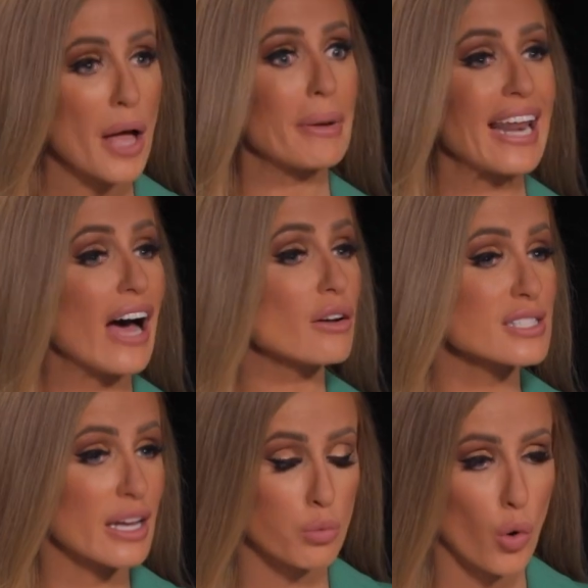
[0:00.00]
But how does
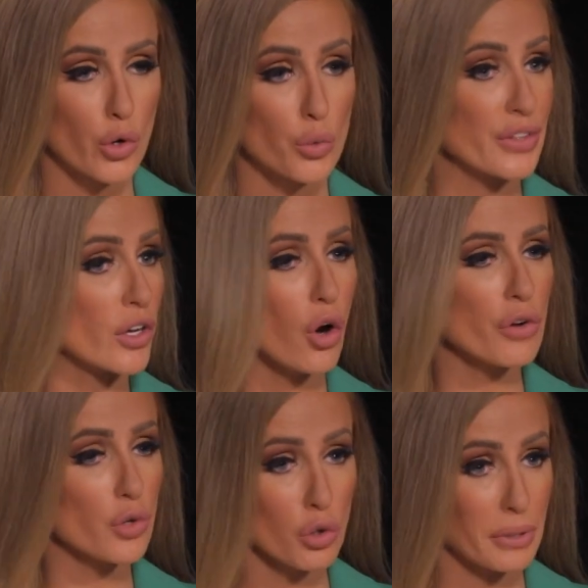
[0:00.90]
that work with the
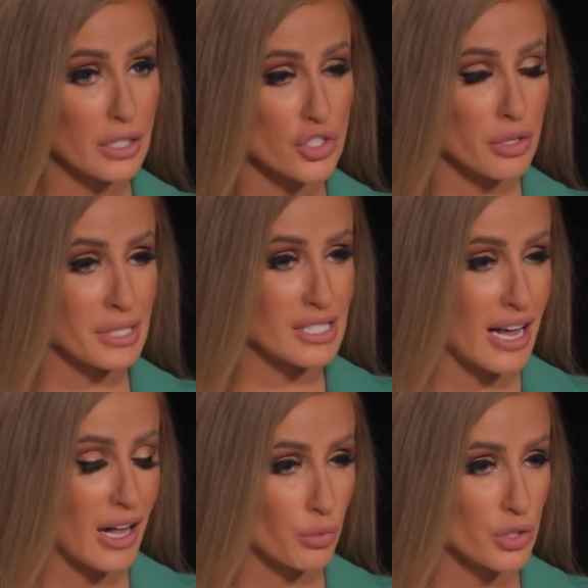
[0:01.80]
overall picture, Mr.
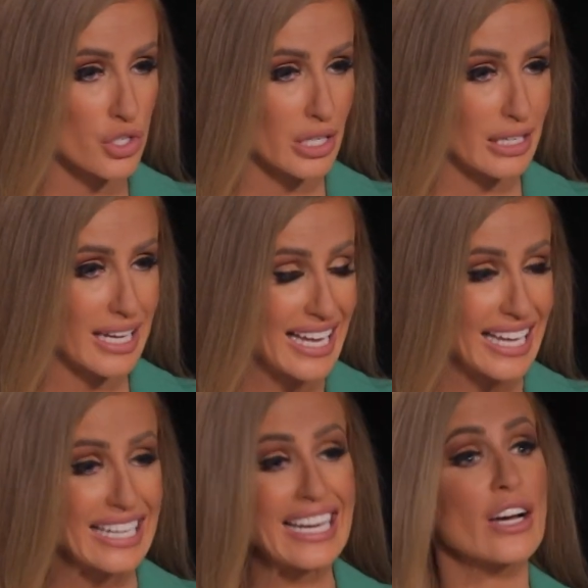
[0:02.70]
Al-Rasheed?
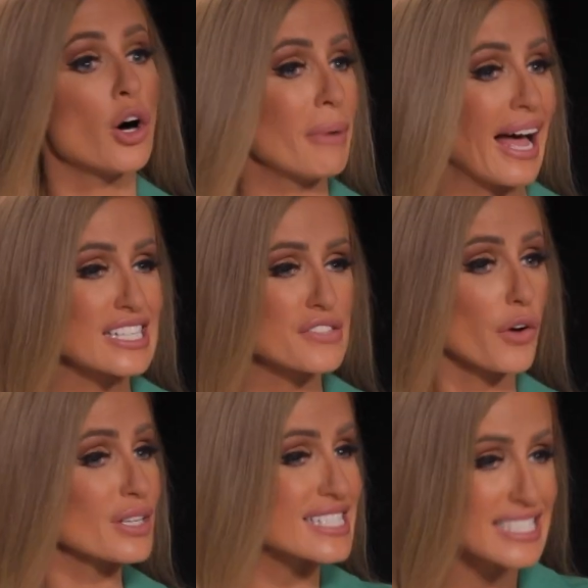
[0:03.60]
NEOM has
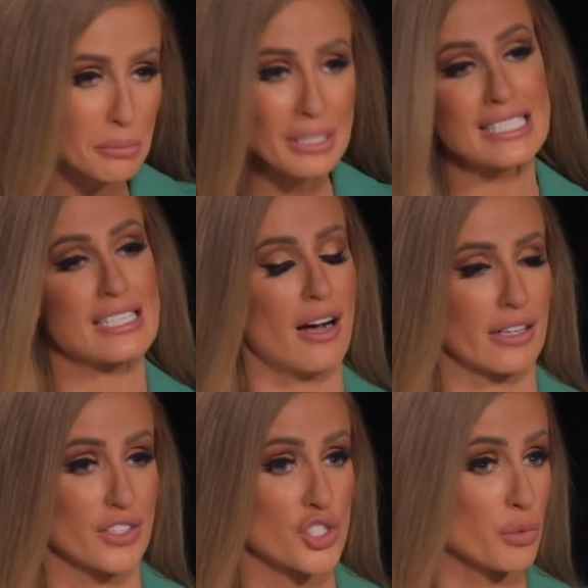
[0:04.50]
very similar
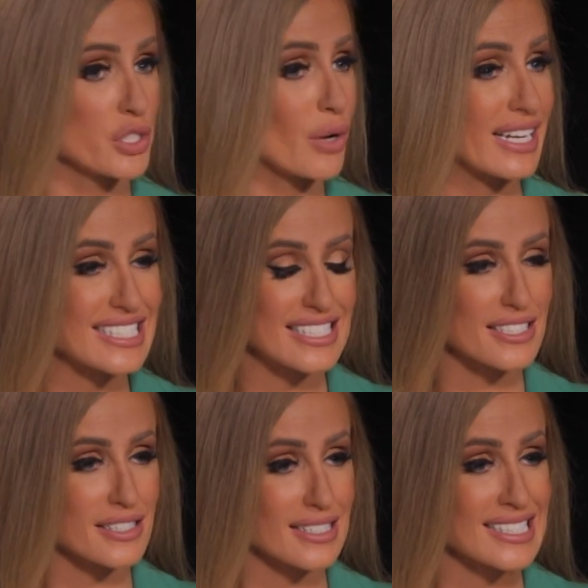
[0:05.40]
targets to attract
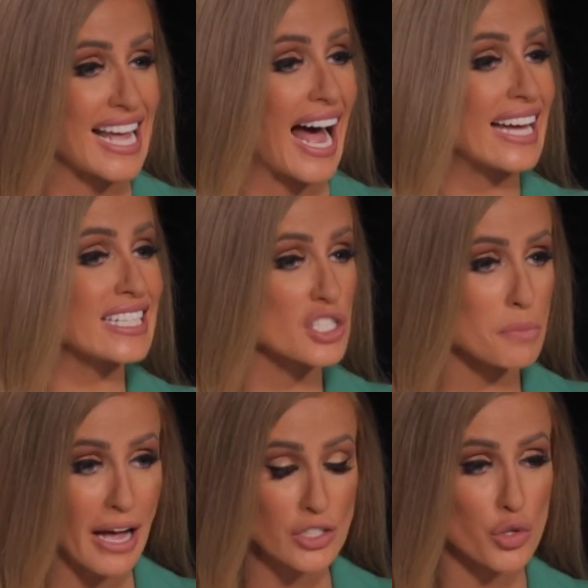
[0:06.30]
citizens and
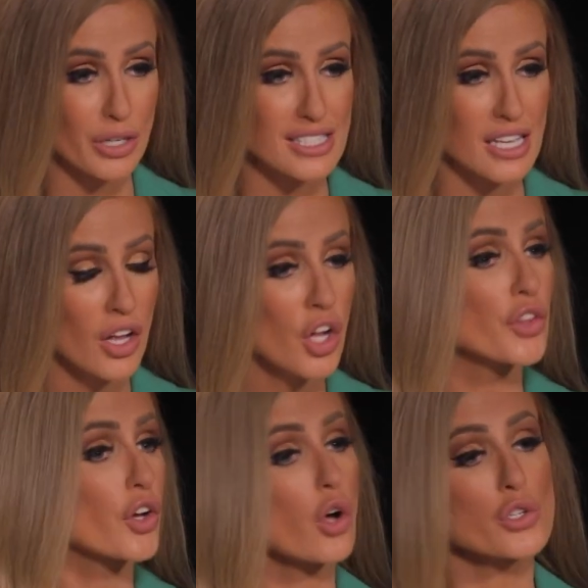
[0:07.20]
expatriates.
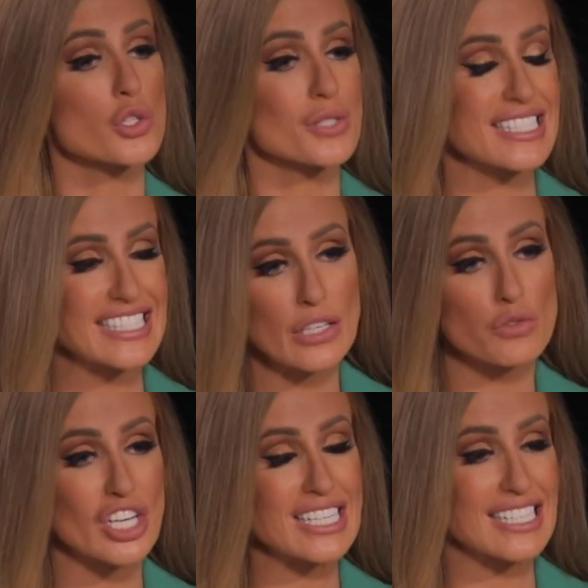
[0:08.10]
The coastal city of
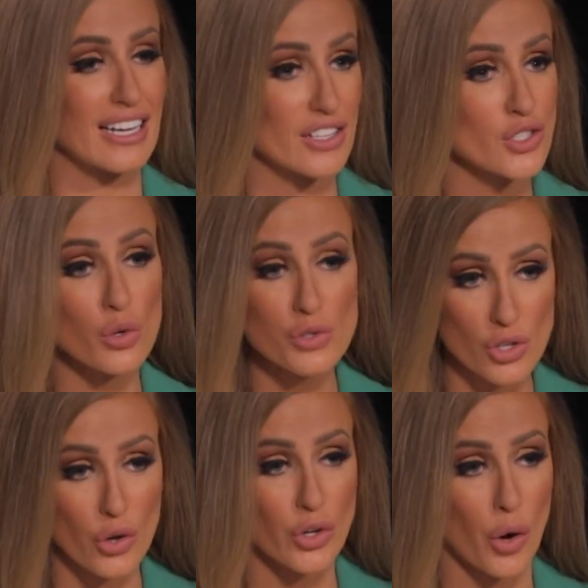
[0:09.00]
Jeddah is
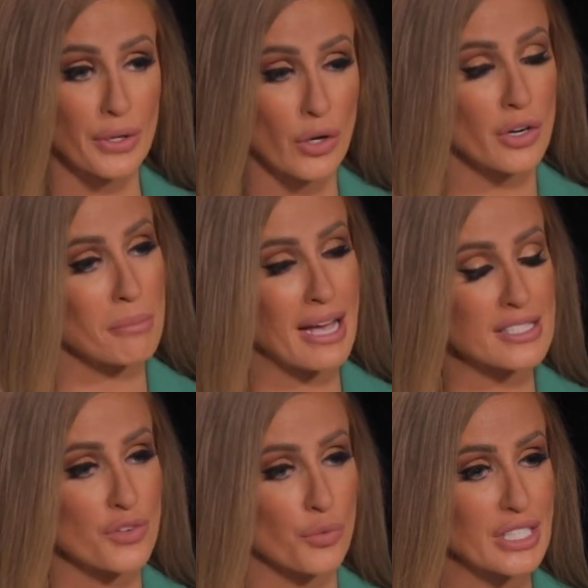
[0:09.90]
also going on a
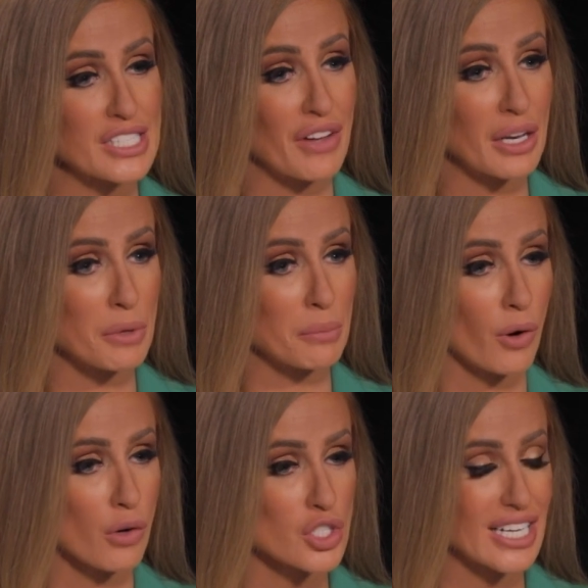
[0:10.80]
massive redevelopment
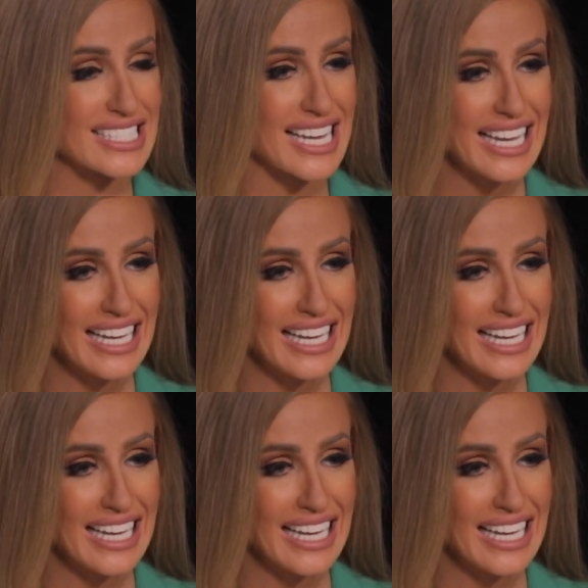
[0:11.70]
project.